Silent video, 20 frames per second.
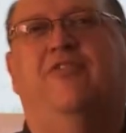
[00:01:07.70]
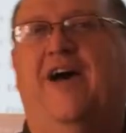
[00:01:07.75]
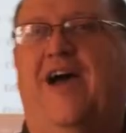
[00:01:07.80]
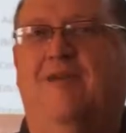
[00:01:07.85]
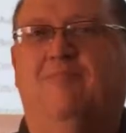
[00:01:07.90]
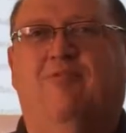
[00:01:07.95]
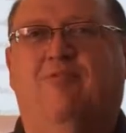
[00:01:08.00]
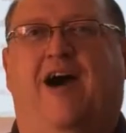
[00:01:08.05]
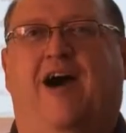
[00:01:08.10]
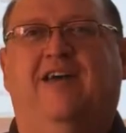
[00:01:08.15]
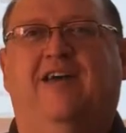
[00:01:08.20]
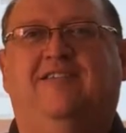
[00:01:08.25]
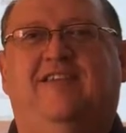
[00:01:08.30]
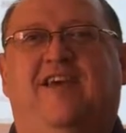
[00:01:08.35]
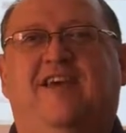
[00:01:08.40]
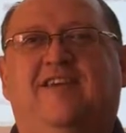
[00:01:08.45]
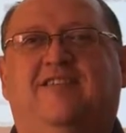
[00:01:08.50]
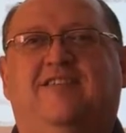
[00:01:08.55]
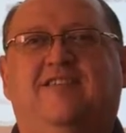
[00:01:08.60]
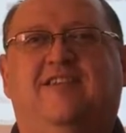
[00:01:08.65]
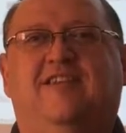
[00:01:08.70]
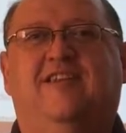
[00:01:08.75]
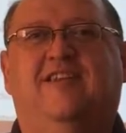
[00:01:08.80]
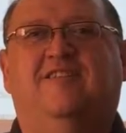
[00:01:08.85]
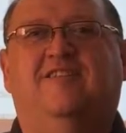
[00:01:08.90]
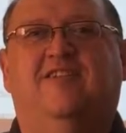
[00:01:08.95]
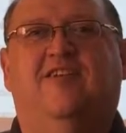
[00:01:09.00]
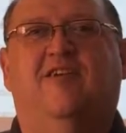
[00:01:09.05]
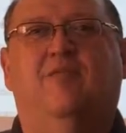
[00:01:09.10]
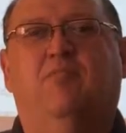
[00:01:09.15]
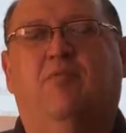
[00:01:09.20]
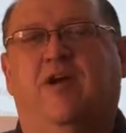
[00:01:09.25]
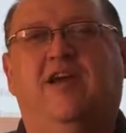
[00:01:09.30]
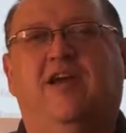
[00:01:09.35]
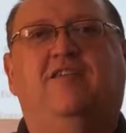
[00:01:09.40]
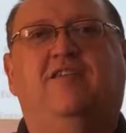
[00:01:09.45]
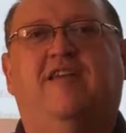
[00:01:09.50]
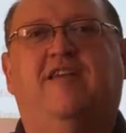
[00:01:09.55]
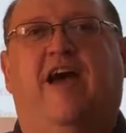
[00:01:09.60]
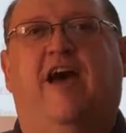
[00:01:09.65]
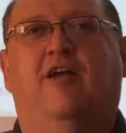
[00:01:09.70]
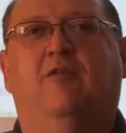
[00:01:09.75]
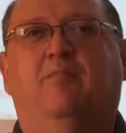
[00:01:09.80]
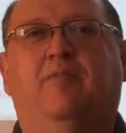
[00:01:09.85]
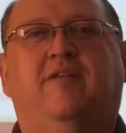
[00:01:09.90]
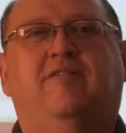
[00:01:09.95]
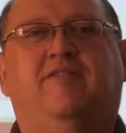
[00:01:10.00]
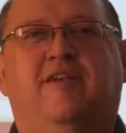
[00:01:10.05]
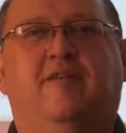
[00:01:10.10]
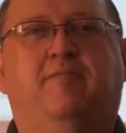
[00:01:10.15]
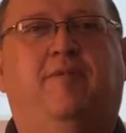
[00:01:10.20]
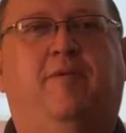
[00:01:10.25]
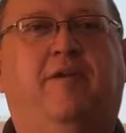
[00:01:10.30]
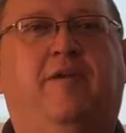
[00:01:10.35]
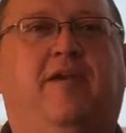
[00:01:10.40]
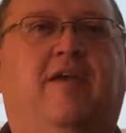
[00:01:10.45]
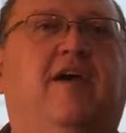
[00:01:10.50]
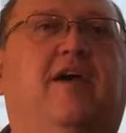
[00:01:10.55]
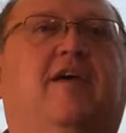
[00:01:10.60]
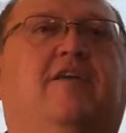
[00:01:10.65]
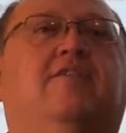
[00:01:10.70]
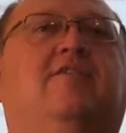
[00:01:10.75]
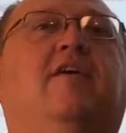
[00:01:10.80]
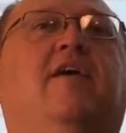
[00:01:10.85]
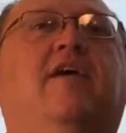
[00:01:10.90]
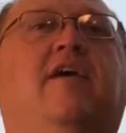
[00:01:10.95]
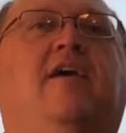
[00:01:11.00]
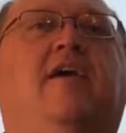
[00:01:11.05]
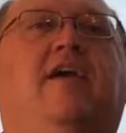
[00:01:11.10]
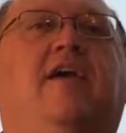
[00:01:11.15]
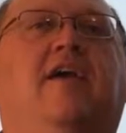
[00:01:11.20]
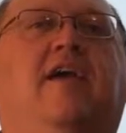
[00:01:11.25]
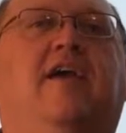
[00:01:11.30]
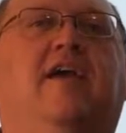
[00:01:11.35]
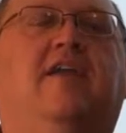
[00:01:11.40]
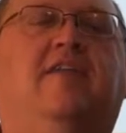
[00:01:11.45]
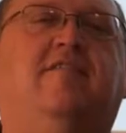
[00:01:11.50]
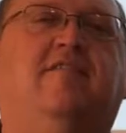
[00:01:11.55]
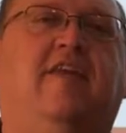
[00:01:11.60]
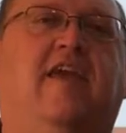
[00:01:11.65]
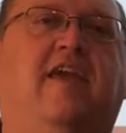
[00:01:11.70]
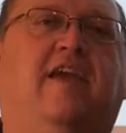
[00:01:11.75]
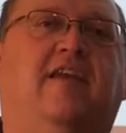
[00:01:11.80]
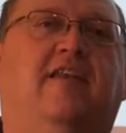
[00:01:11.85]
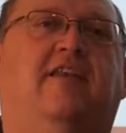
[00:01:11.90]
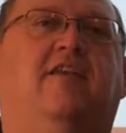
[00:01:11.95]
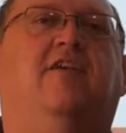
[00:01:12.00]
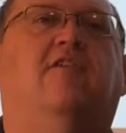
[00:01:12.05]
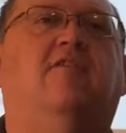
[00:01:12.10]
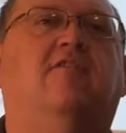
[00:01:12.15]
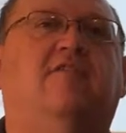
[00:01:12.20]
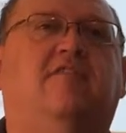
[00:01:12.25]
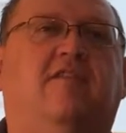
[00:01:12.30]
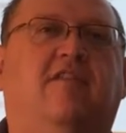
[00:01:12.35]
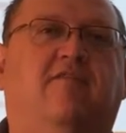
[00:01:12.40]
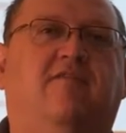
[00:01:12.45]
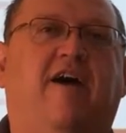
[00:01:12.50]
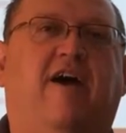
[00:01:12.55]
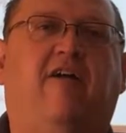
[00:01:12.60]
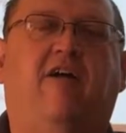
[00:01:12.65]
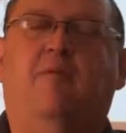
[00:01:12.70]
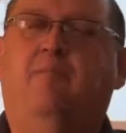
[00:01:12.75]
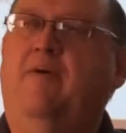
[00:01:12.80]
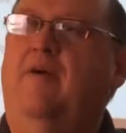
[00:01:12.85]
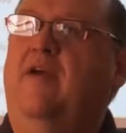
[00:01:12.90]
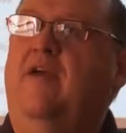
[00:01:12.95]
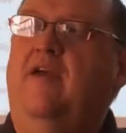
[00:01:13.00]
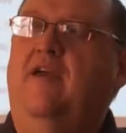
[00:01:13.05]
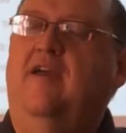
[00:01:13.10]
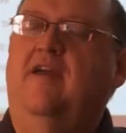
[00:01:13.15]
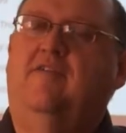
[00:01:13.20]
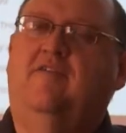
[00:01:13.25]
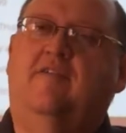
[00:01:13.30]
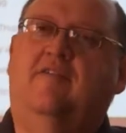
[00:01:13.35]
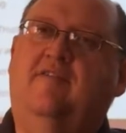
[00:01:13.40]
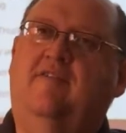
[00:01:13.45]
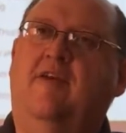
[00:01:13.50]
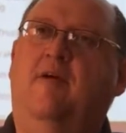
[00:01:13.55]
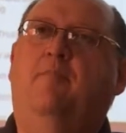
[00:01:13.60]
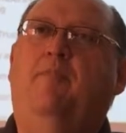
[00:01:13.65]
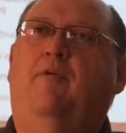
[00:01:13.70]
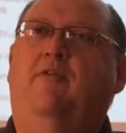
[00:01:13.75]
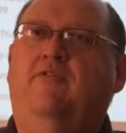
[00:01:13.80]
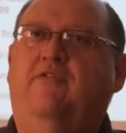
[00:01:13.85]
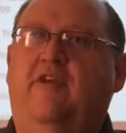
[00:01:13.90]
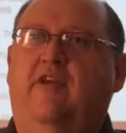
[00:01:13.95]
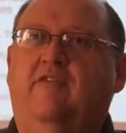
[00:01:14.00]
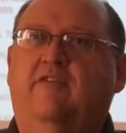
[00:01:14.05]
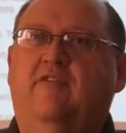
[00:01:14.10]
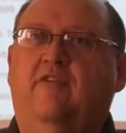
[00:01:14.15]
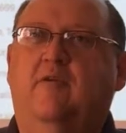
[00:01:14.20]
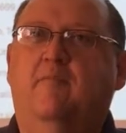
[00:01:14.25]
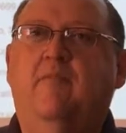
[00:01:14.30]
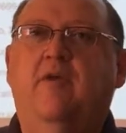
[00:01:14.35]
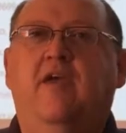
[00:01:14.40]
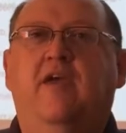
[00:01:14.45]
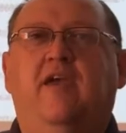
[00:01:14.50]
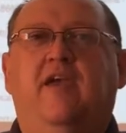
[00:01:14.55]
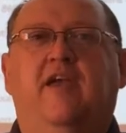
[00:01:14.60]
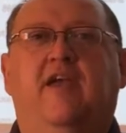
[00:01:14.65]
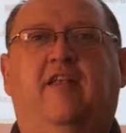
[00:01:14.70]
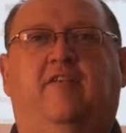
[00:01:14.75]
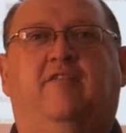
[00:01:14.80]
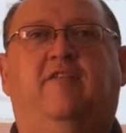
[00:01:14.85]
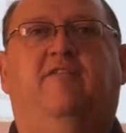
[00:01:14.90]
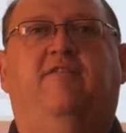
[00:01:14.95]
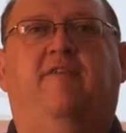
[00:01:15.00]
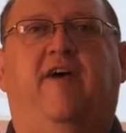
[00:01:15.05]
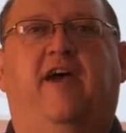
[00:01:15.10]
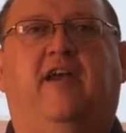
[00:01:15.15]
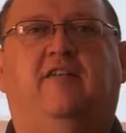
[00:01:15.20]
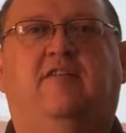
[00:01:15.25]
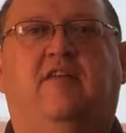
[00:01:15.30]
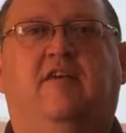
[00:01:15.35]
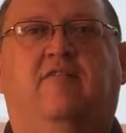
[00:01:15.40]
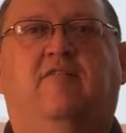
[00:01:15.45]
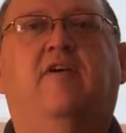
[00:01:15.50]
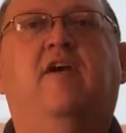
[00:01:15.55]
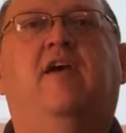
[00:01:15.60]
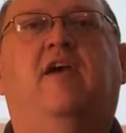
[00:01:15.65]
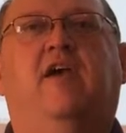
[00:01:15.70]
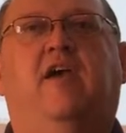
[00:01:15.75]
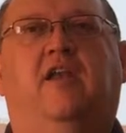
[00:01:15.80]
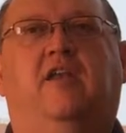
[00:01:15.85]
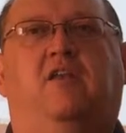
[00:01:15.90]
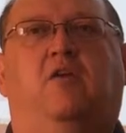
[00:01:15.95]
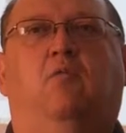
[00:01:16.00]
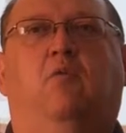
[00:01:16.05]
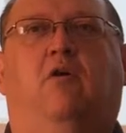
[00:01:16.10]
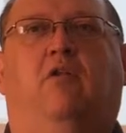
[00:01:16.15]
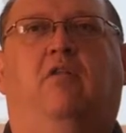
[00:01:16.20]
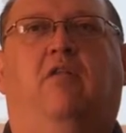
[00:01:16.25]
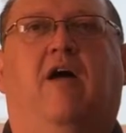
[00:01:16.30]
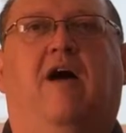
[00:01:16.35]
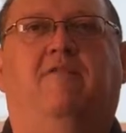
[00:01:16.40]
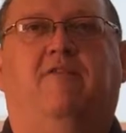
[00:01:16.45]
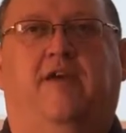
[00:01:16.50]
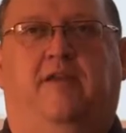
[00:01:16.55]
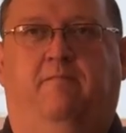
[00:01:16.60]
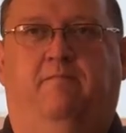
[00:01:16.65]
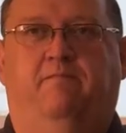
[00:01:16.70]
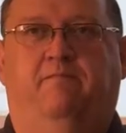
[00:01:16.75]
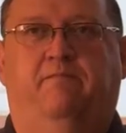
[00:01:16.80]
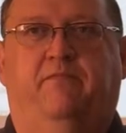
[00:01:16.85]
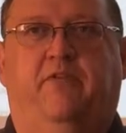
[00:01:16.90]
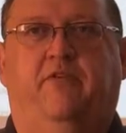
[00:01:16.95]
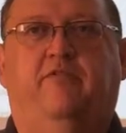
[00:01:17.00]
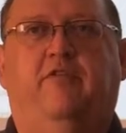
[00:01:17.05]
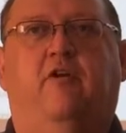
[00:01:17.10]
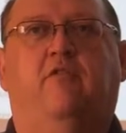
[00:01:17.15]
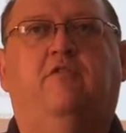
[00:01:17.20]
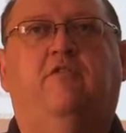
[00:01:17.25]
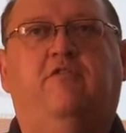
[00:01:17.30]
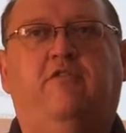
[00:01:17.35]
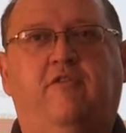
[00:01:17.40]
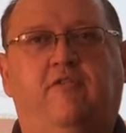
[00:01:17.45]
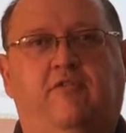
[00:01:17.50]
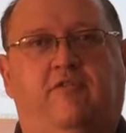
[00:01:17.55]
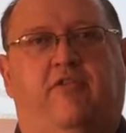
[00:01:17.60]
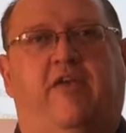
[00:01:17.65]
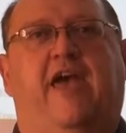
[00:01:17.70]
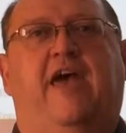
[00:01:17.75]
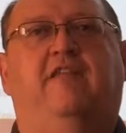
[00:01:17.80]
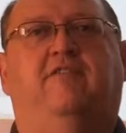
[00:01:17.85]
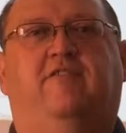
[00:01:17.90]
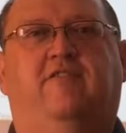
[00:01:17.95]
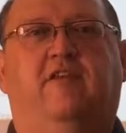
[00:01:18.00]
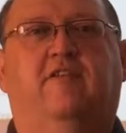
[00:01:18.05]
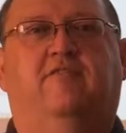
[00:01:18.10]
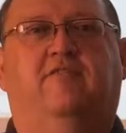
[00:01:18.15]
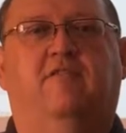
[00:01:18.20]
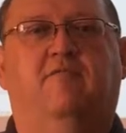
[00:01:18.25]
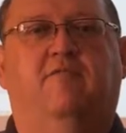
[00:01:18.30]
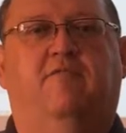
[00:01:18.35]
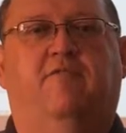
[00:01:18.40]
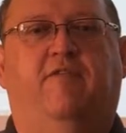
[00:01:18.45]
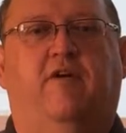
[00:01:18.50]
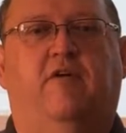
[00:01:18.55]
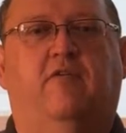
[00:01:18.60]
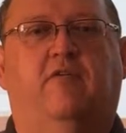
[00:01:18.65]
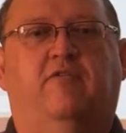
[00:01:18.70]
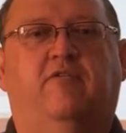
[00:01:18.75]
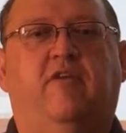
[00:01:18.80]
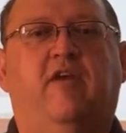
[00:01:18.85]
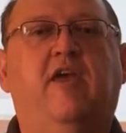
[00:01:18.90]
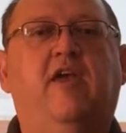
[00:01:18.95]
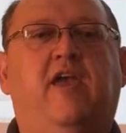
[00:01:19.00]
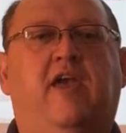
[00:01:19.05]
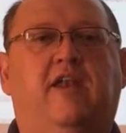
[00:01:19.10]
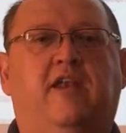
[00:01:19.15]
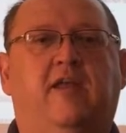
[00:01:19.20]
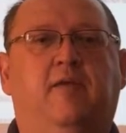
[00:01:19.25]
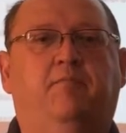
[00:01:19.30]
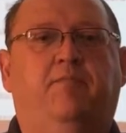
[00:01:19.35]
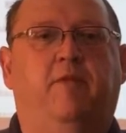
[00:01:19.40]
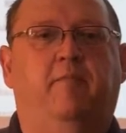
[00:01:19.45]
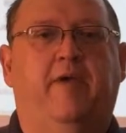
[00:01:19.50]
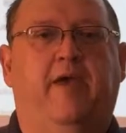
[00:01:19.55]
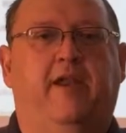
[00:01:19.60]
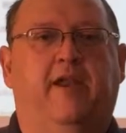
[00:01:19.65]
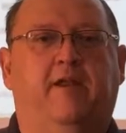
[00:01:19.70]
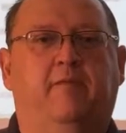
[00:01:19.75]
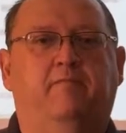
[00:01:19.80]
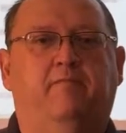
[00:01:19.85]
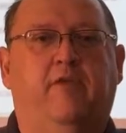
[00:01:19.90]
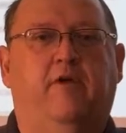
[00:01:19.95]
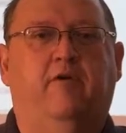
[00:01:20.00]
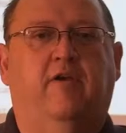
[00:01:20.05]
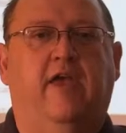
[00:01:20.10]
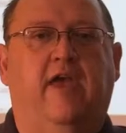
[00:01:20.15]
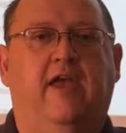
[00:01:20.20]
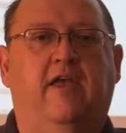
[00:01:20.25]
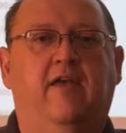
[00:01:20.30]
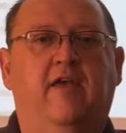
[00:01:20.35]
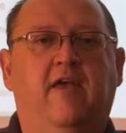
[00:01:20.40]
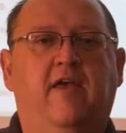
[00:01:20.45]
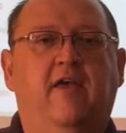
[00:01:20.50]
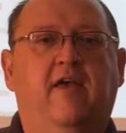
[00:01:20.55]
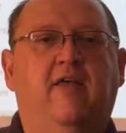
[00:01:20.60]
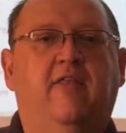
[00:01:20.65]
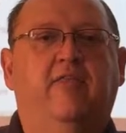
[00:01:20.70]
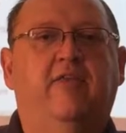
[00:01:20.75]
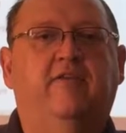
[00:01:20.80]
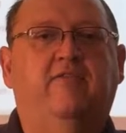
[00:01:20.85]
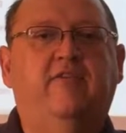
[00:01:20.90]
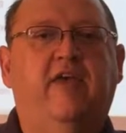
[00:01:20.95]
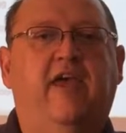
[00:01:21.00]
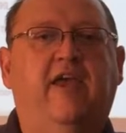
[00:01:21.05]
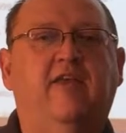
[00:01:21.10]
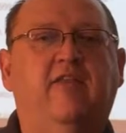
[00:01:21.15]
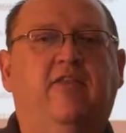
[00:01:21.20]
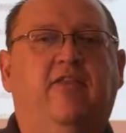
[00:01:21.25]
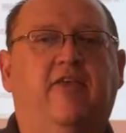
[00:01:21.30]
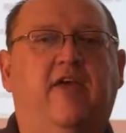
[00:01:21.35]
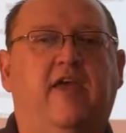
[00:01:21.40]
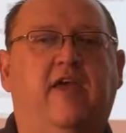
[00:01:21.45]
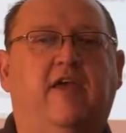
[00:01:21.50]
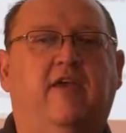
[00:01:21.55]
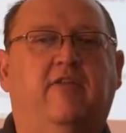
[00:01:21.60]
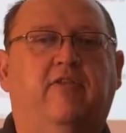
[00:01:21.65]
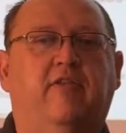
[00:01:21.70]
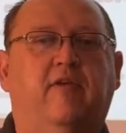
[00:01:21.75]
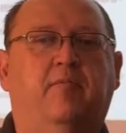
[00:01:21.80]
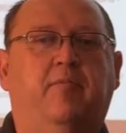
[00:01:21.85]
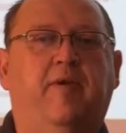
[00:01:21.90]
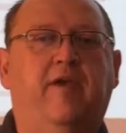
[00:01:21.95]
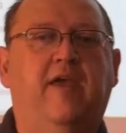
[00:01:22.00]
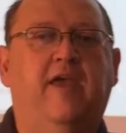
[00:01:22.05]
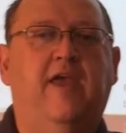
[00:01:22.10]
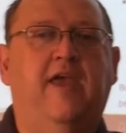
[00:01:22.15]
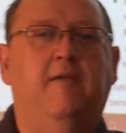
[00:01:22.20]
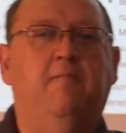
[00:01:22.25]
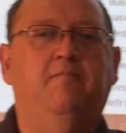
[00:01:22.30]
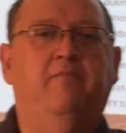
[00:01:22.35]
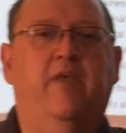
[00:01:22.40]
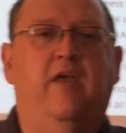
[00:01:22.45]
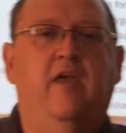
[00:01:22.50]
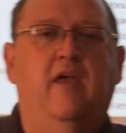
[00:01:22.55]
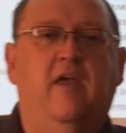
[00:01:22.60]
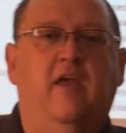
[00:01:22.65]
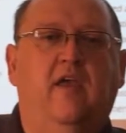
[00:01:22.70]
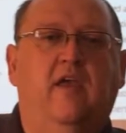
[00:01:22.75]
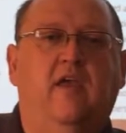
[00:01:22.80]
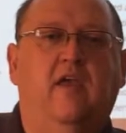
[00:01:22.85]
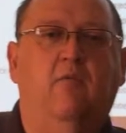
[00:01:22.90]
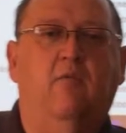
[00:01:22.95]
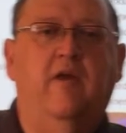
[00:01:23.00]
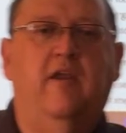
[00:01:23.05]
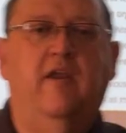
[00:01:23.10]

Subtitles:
with iProcess and it's our brainchild, but simply because it's taken years to develop. It's a simple system, it's effective, and you will love it. So choose that system, folks, and implement it, okay? The second thing, the P, you